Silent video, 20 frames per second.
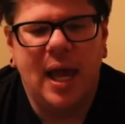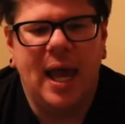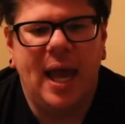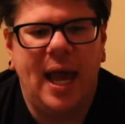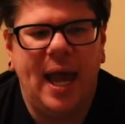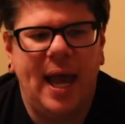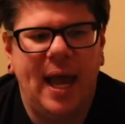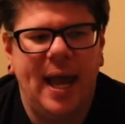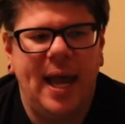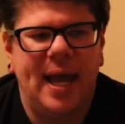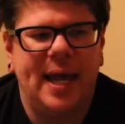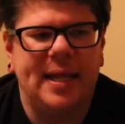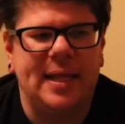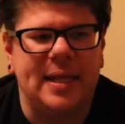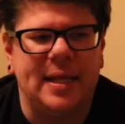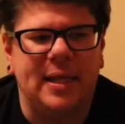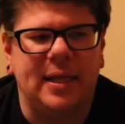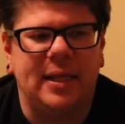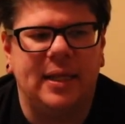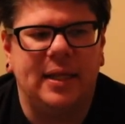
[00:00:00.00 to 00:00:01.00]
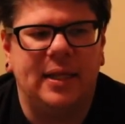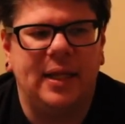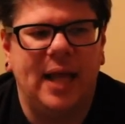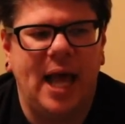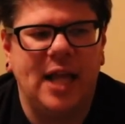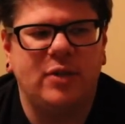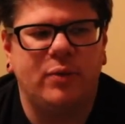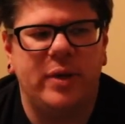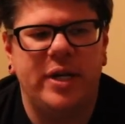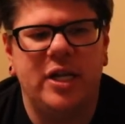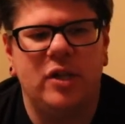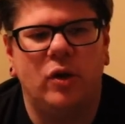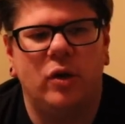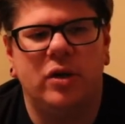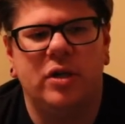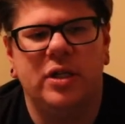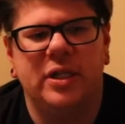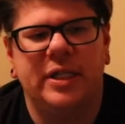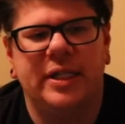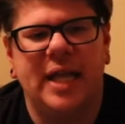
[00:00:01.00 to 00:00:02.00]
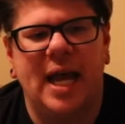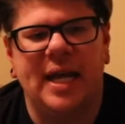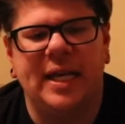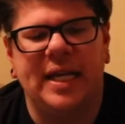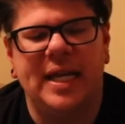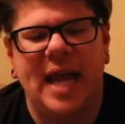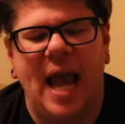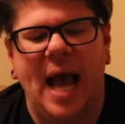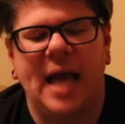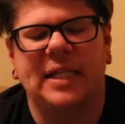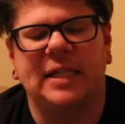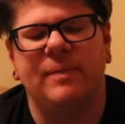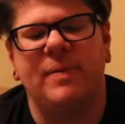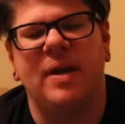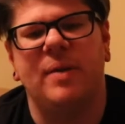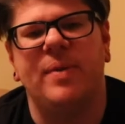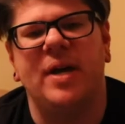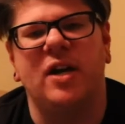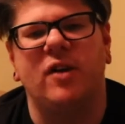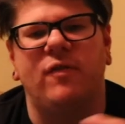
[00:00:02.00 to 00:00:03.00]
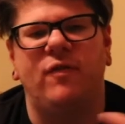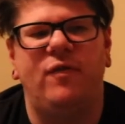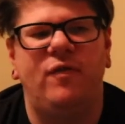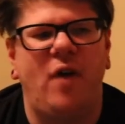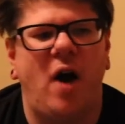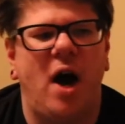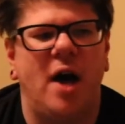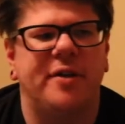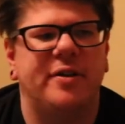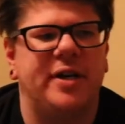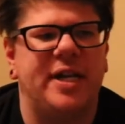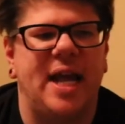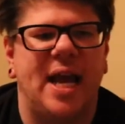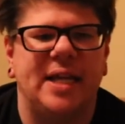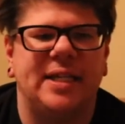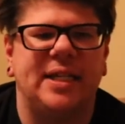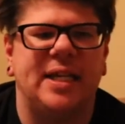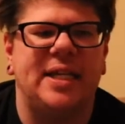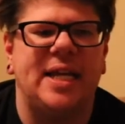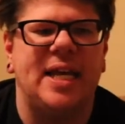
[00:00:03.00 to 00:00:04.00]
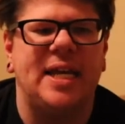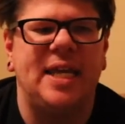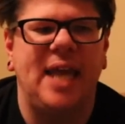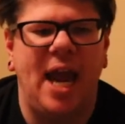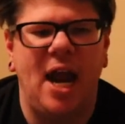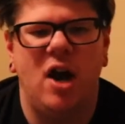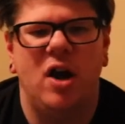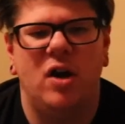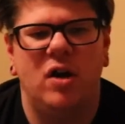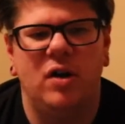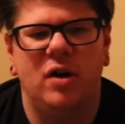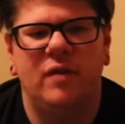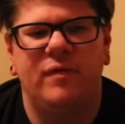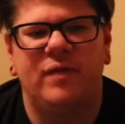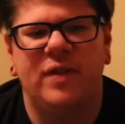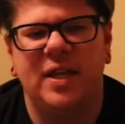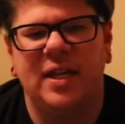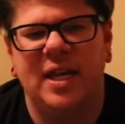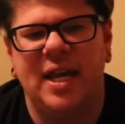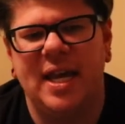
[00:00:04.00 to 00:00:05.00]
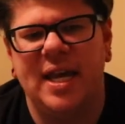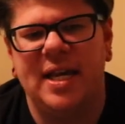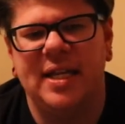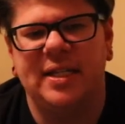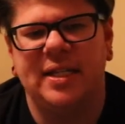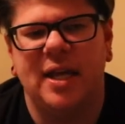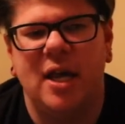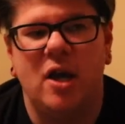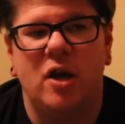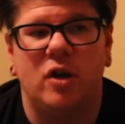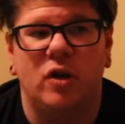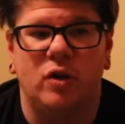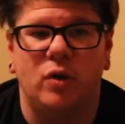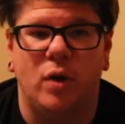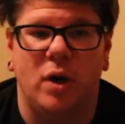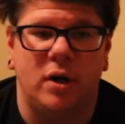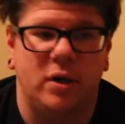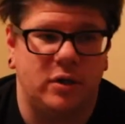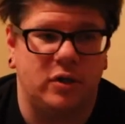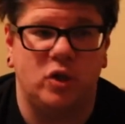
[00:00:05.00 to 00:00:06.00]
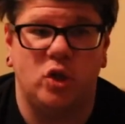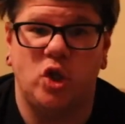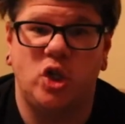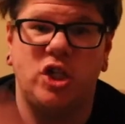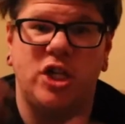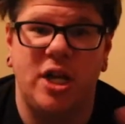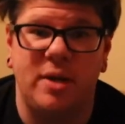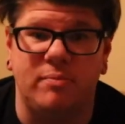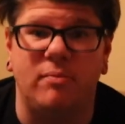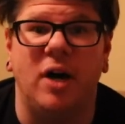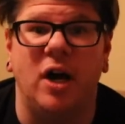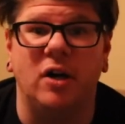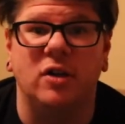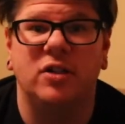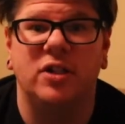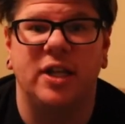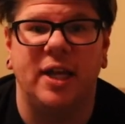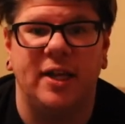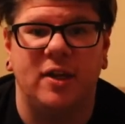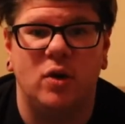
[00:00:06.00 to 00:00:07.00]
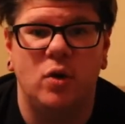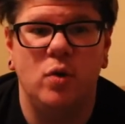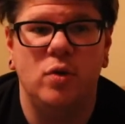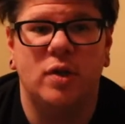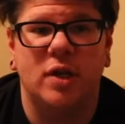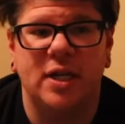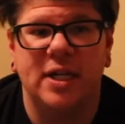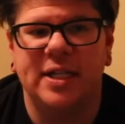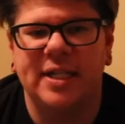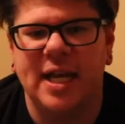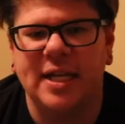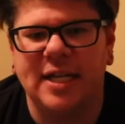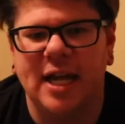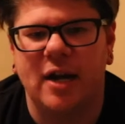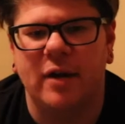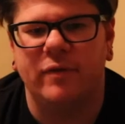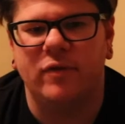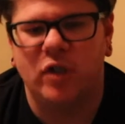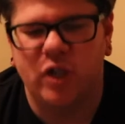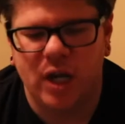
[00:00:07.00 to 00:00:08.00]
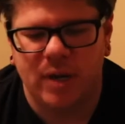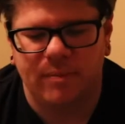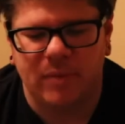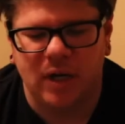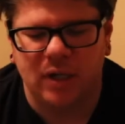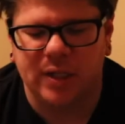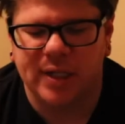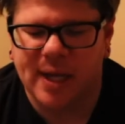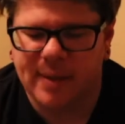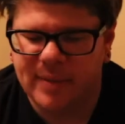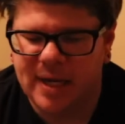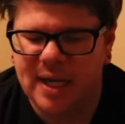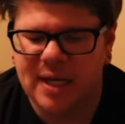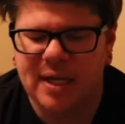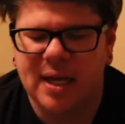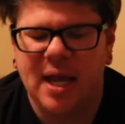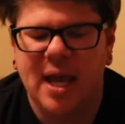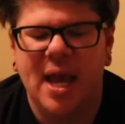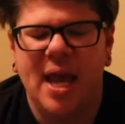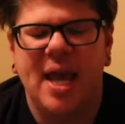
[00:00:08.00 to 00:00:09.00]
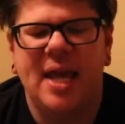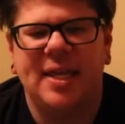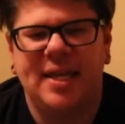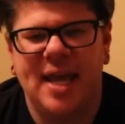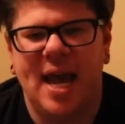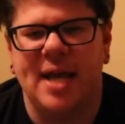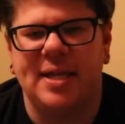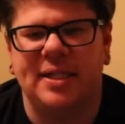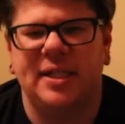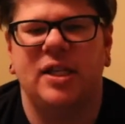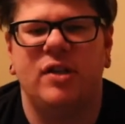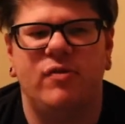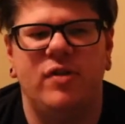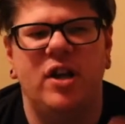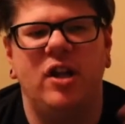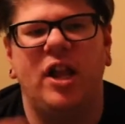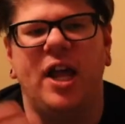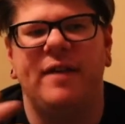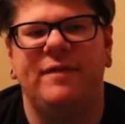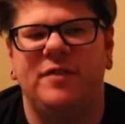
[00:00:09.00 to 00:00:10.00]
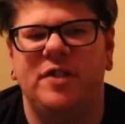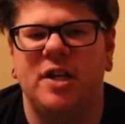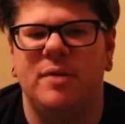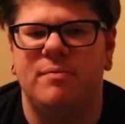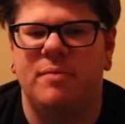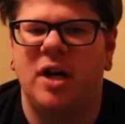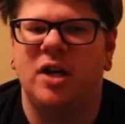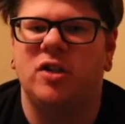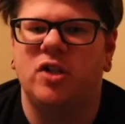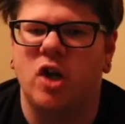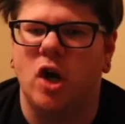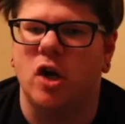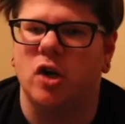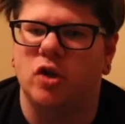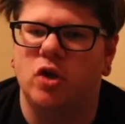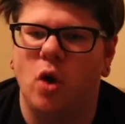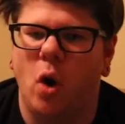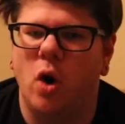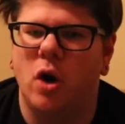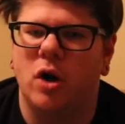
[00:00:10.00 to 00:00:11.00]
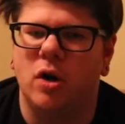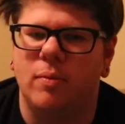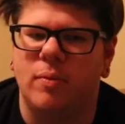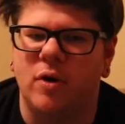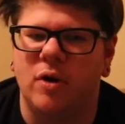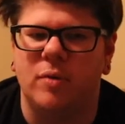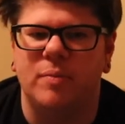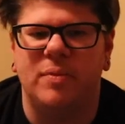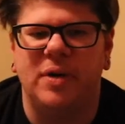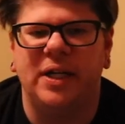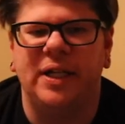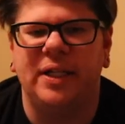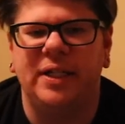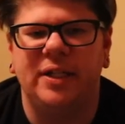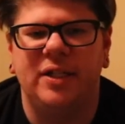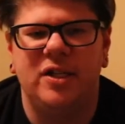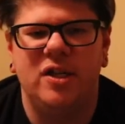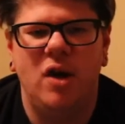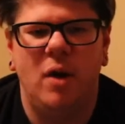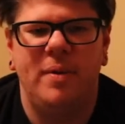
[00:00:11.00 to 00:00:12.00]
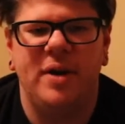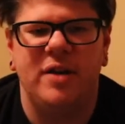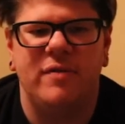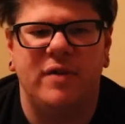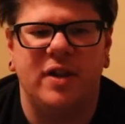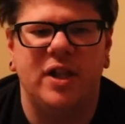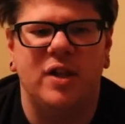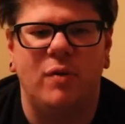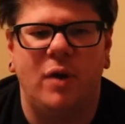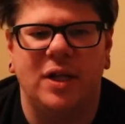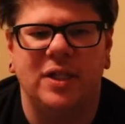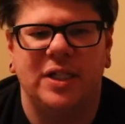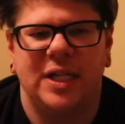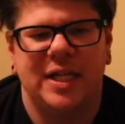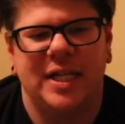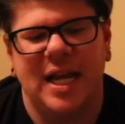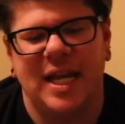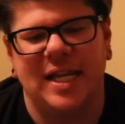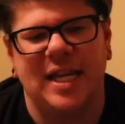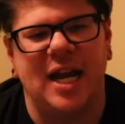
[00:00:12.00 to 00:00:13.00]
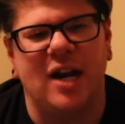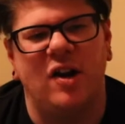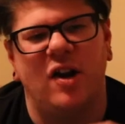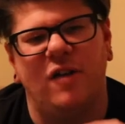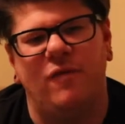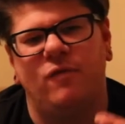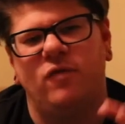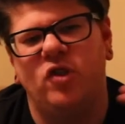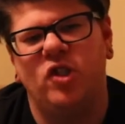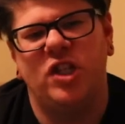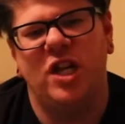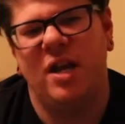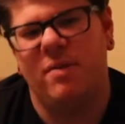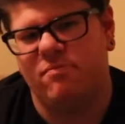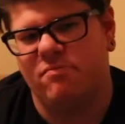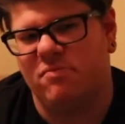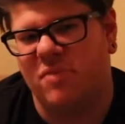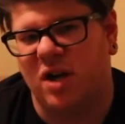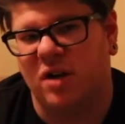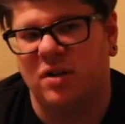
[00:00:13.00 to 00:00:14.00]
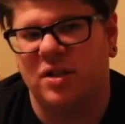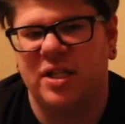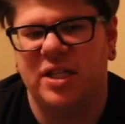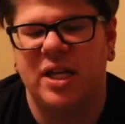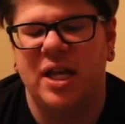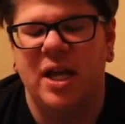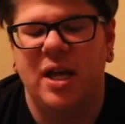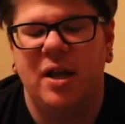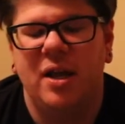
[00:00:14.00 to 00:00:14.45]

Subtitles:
And that's when he learns that he has to be a better father. He has to take care of the kids who are chipmunks. Like, who's going to take care of chipmunks? I mean, yes, in real life, chipmunks are adorable, but nobody really wants to take care of chipmunks.